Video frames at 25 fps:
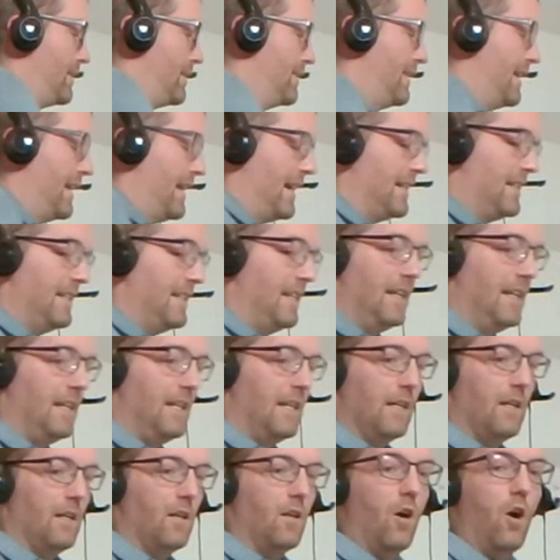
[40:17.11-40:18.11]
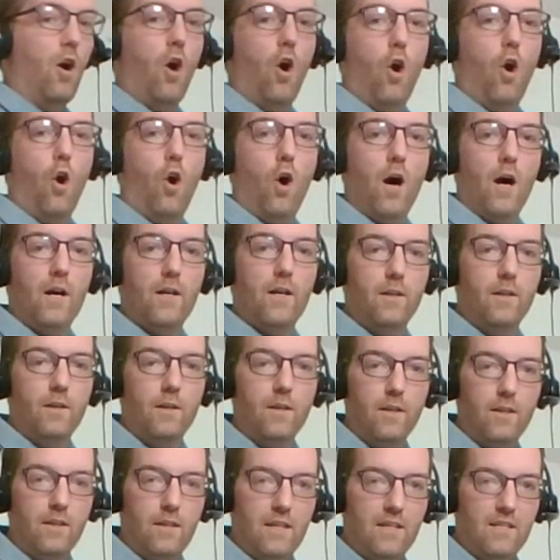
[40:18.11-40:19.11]
that I needed on
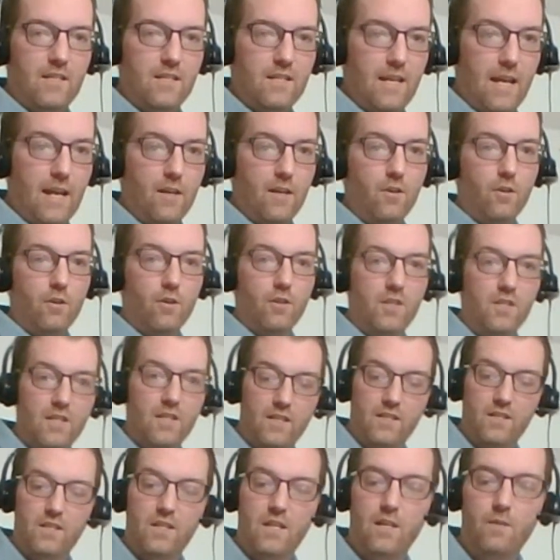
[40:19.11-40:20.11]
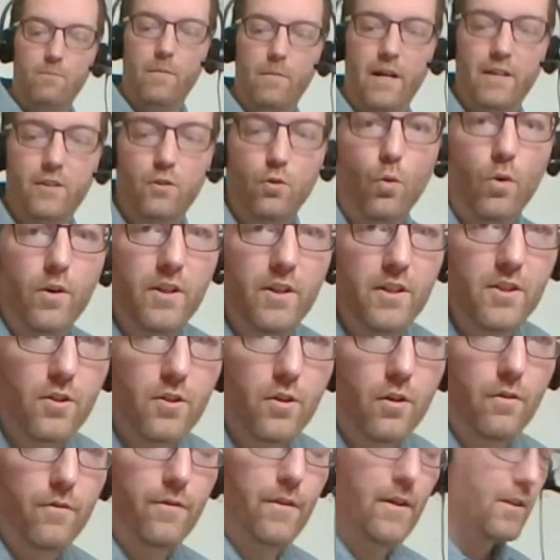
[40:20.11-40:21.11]
the standard sixteen by twenty
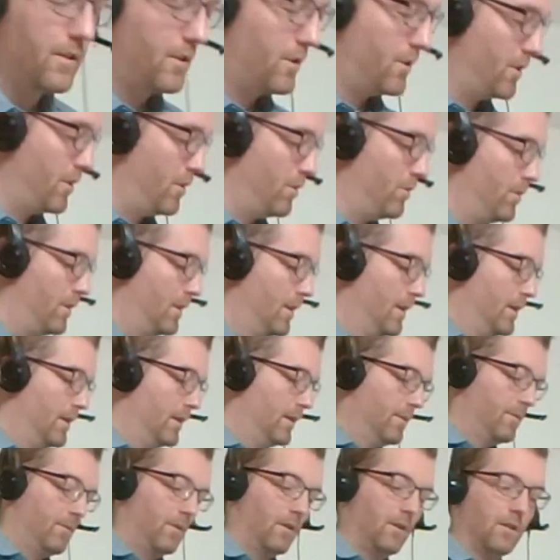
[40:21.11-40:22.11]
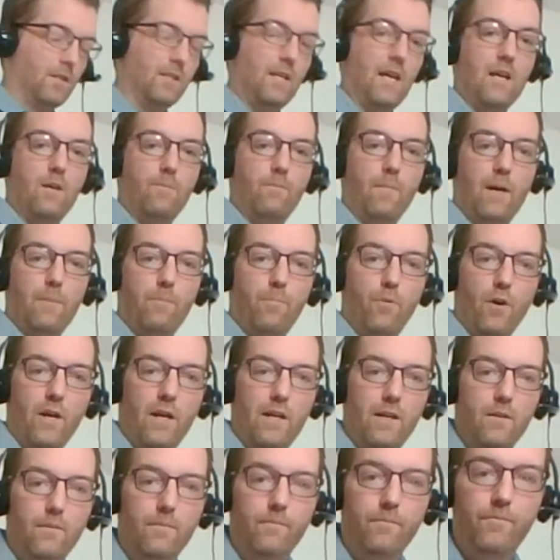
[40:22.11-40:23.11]
surface. So I'm going to take my
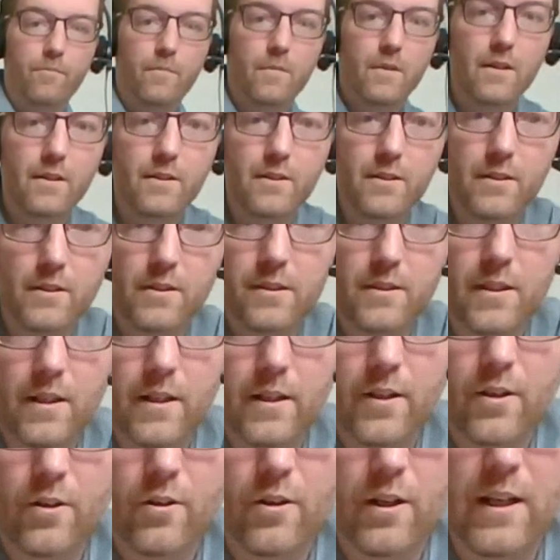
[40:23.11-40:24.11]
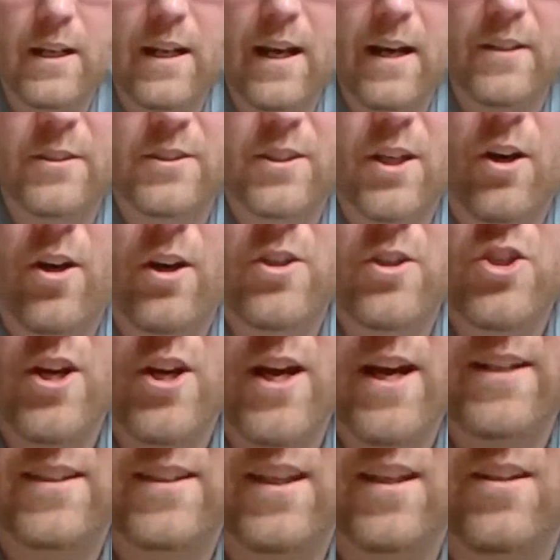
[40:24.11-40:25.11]
print. This is uh, Greenhouse
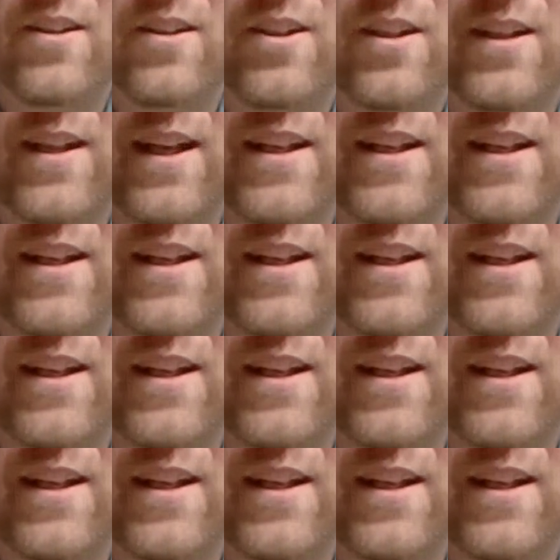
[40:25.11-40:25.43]
Contracting. Look at